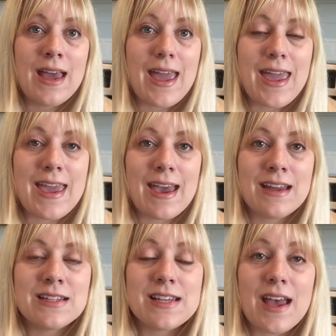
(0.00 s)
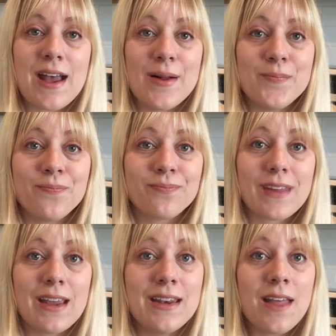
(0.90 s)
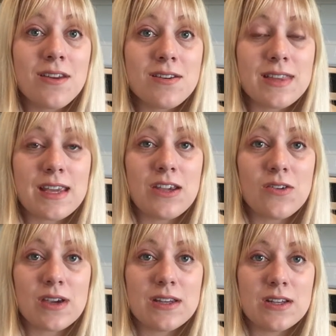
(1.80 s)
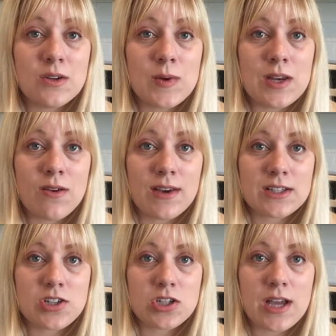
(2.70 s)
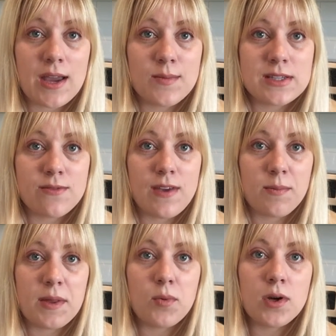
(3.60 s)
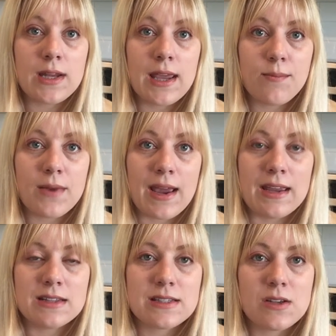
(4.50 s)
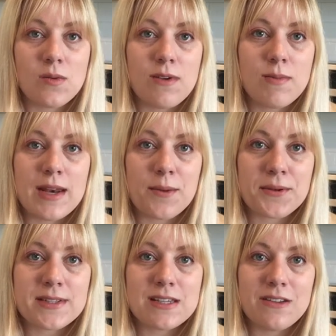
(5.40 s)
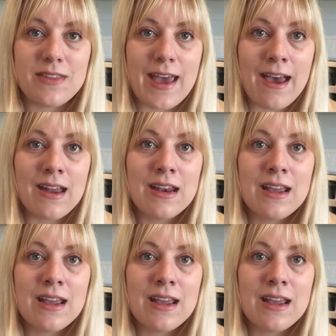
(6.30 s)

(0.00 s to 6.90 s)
And another thing you can do when you have extra time is a family board game night. So we've been able to do that.